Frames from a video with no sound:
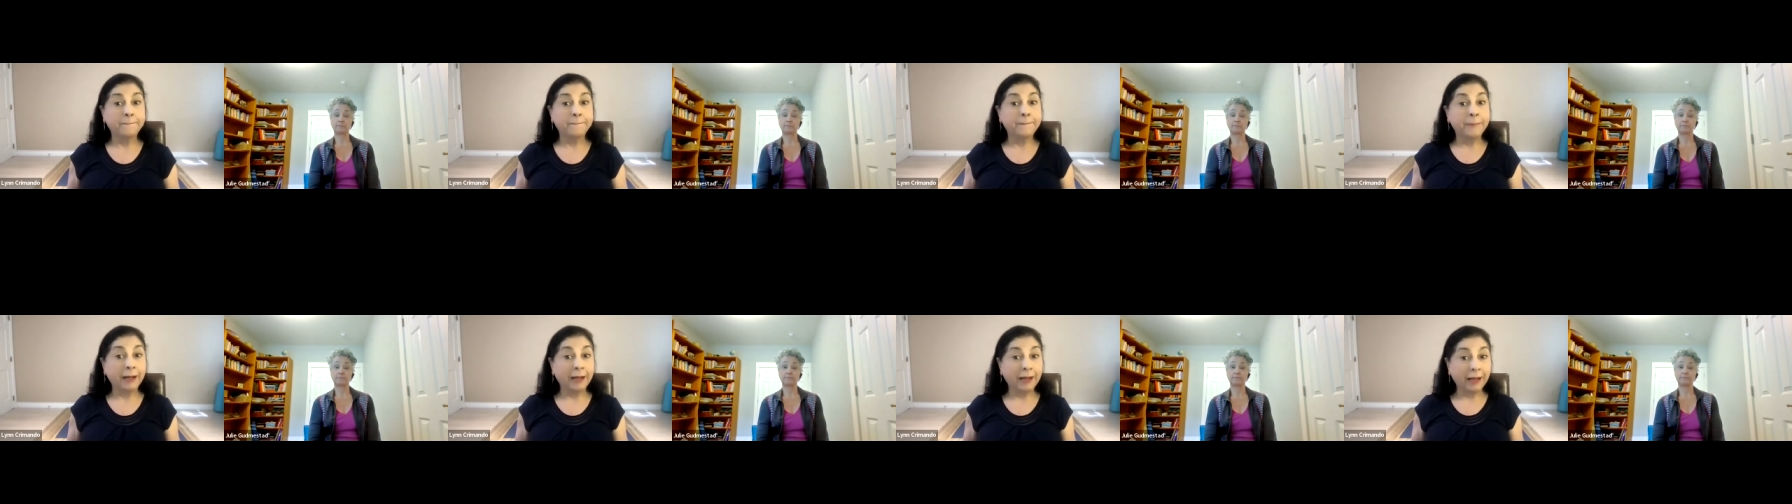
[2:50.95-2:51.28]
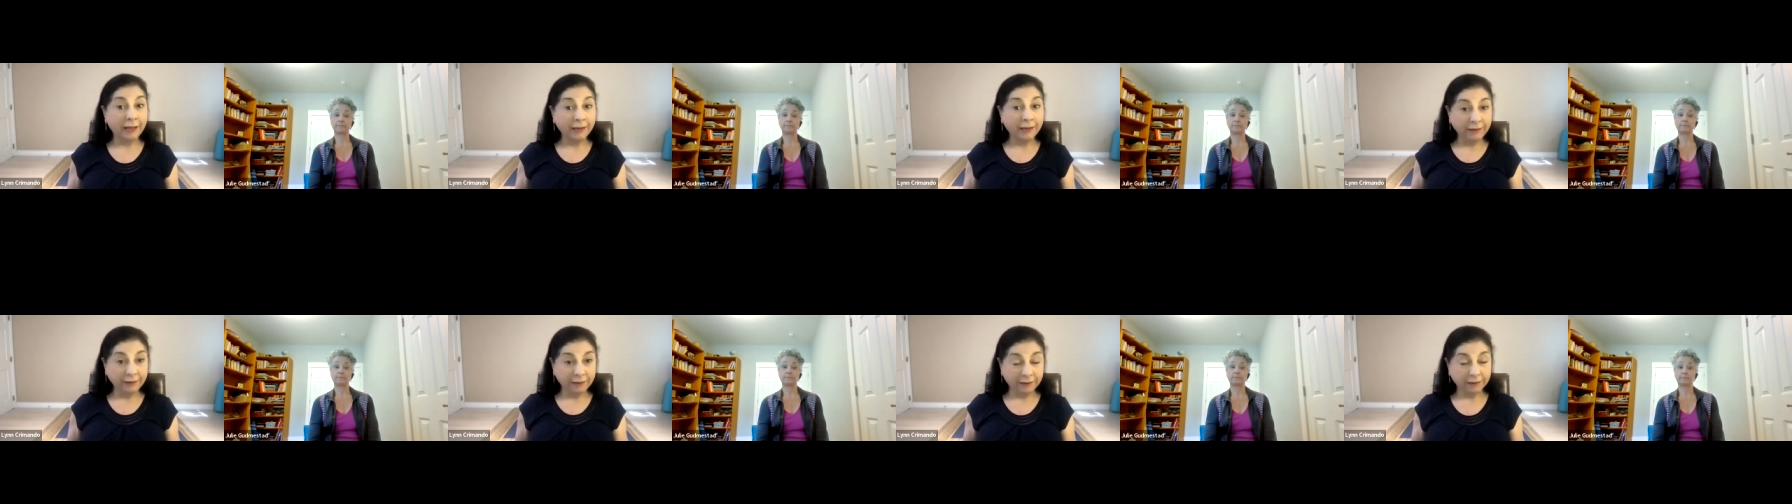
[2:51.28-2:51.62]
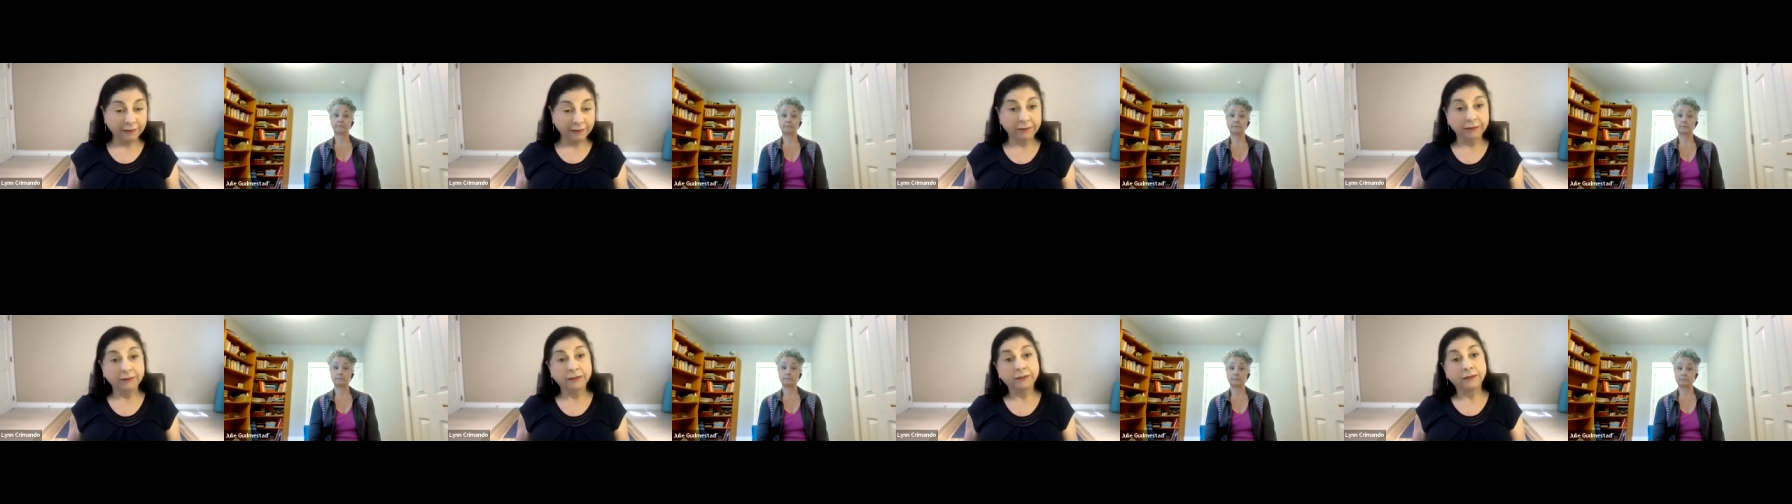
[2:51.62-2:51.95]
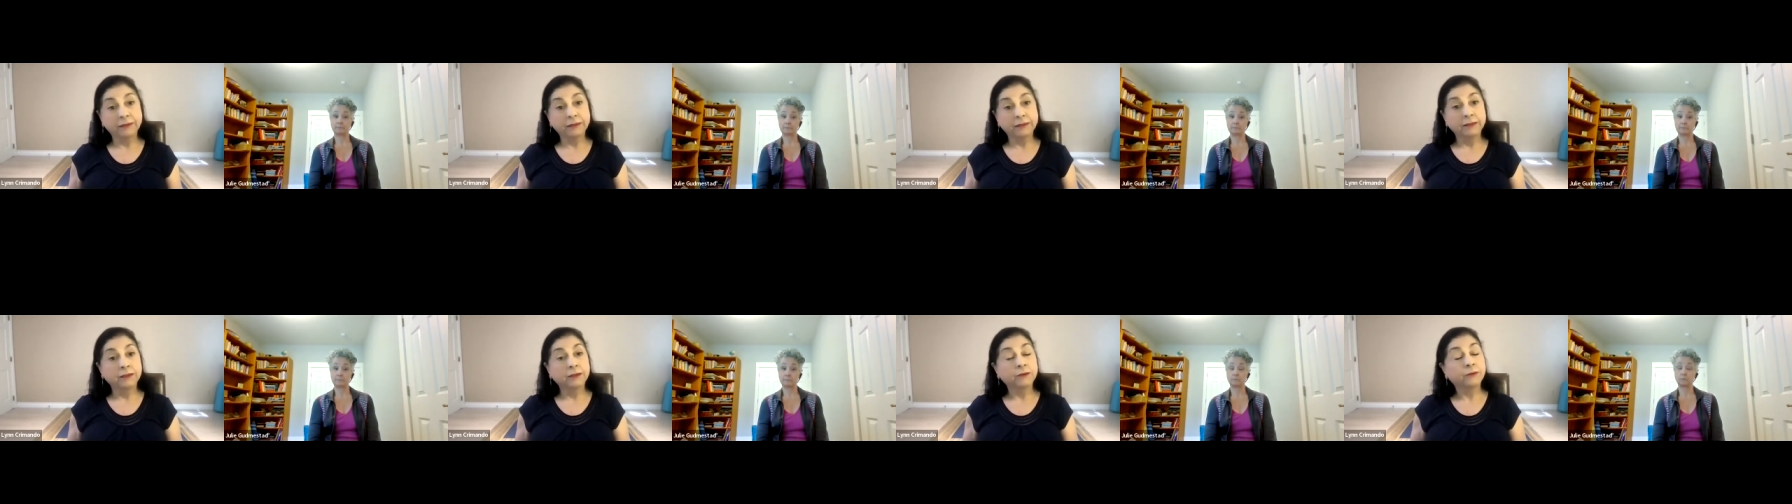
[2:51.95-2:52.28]
But
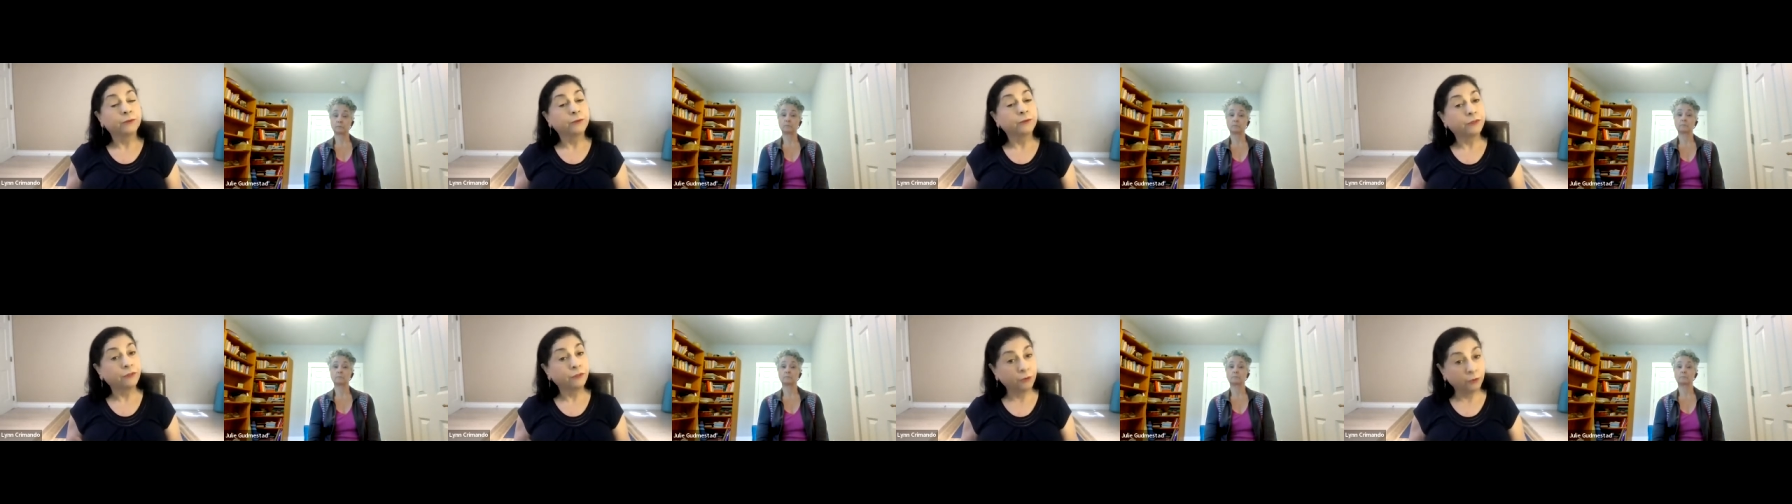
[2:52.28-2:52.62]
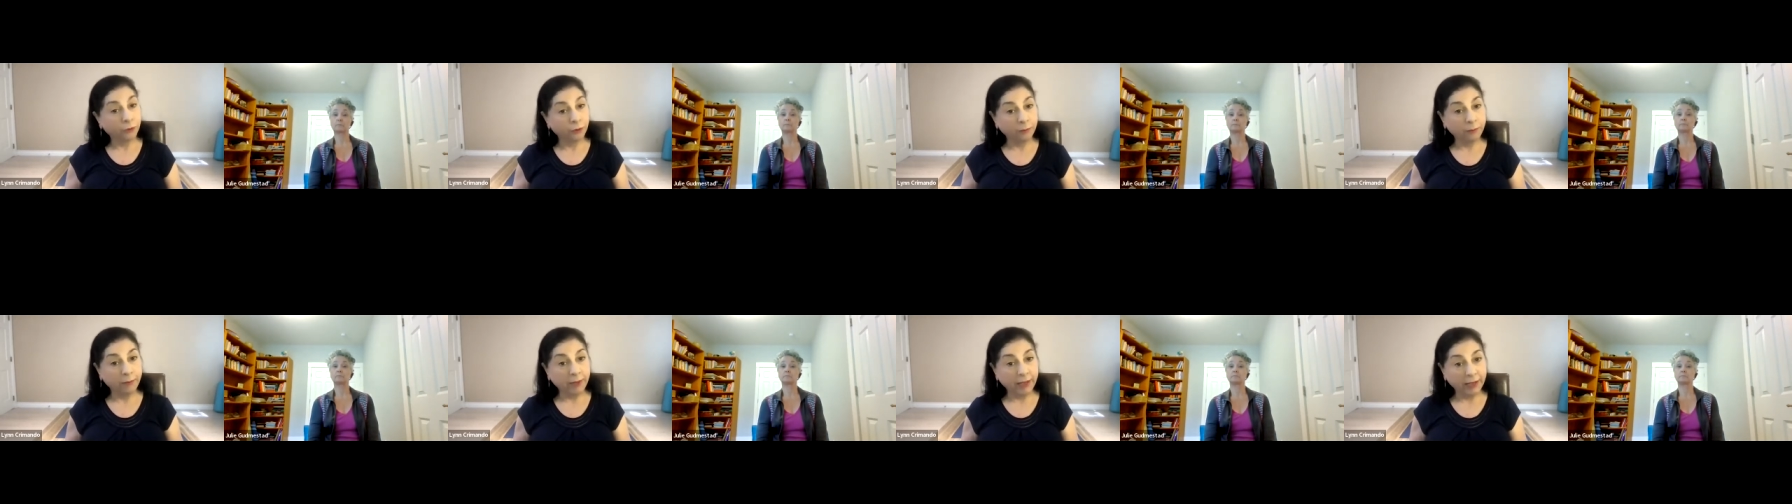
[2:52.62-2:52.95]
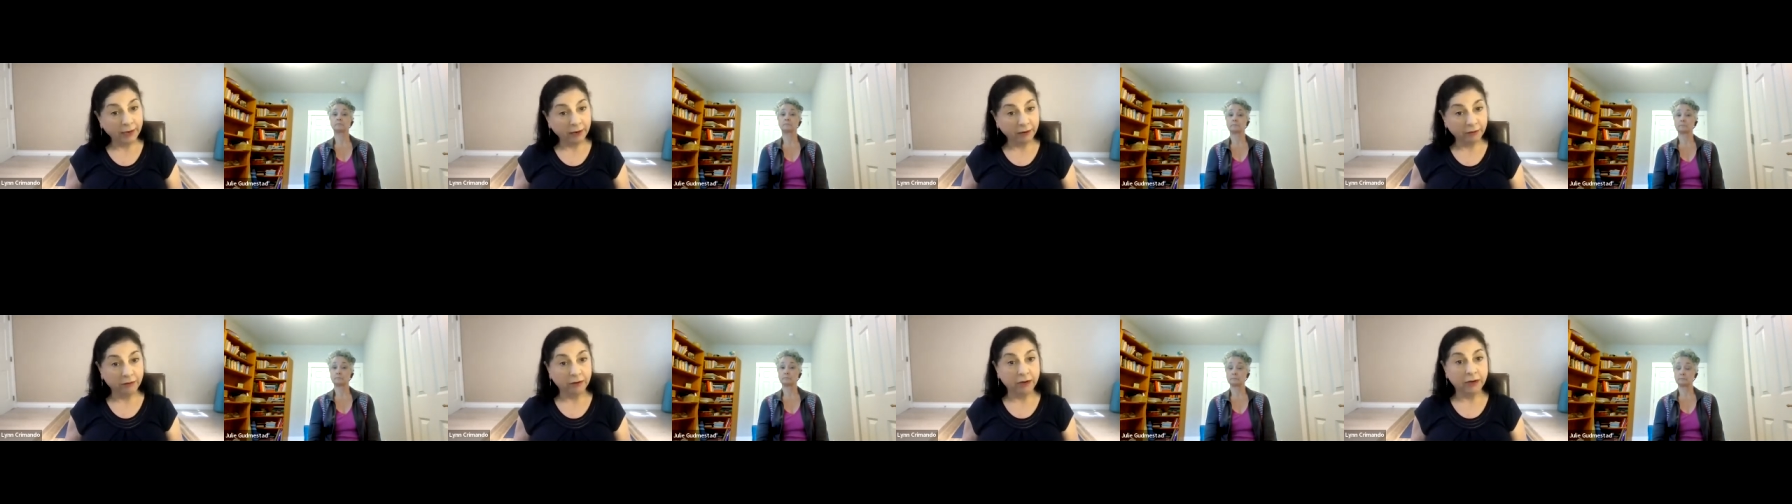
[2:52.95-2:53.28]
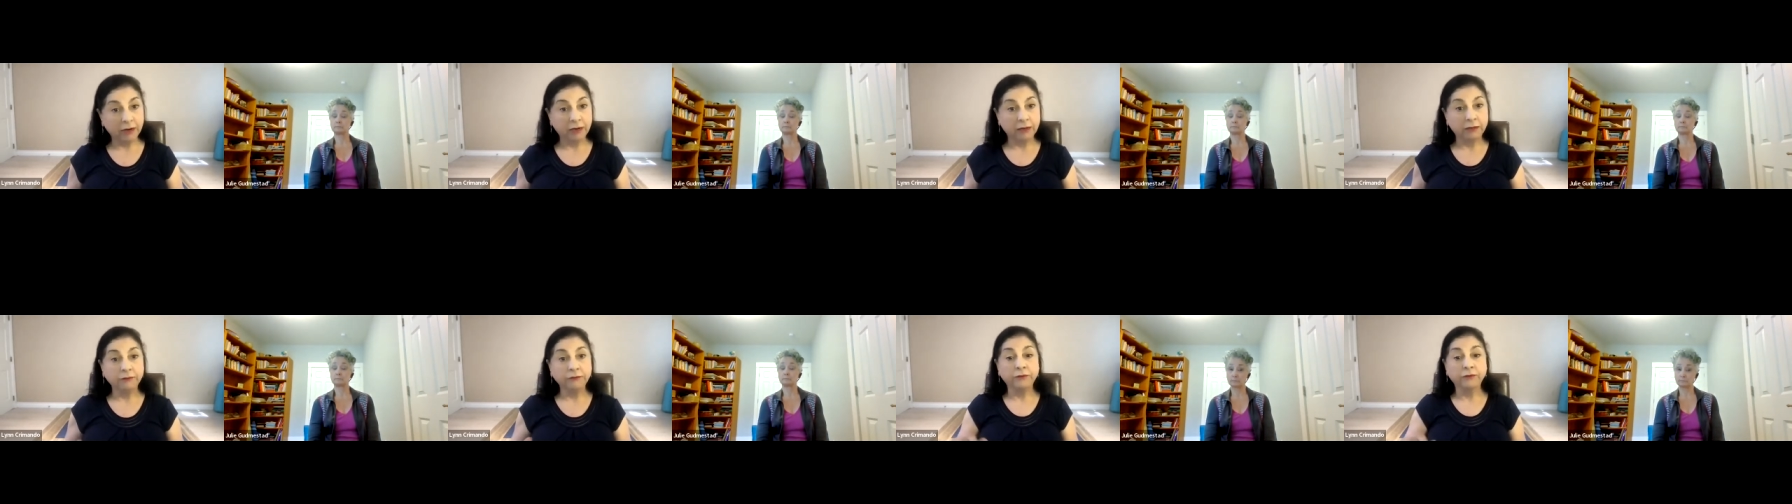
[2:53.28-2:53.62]
with your
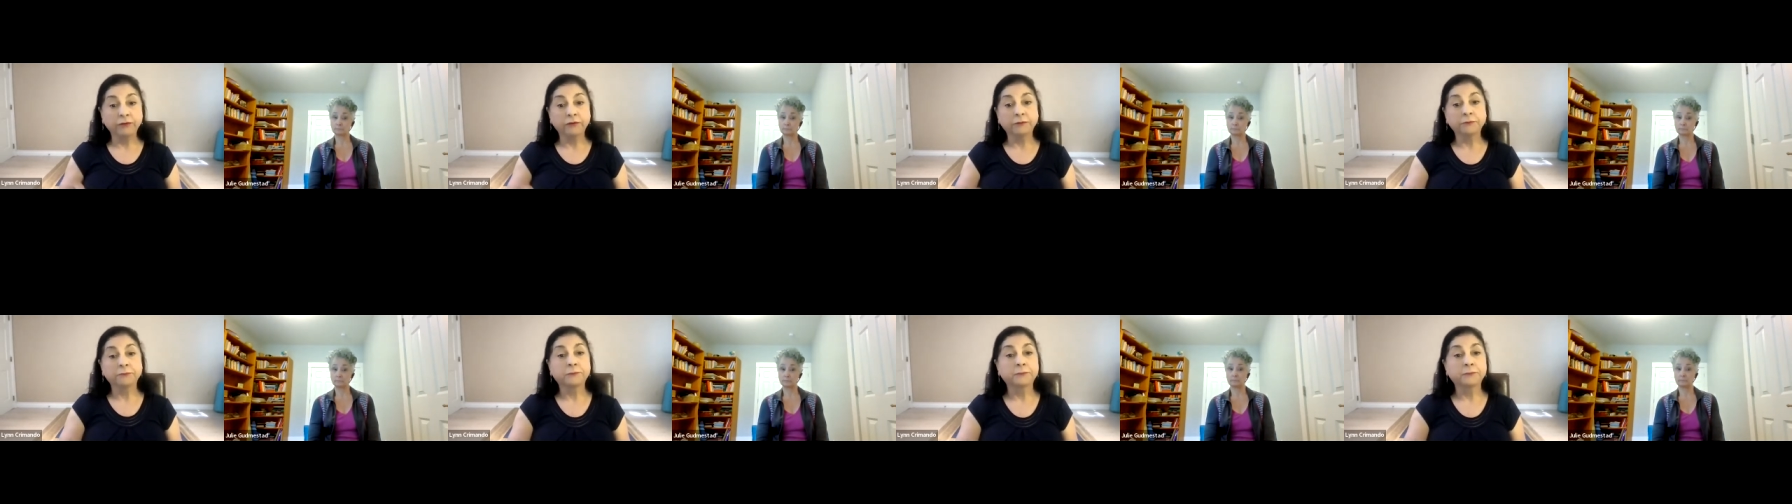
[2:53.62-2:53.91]
background,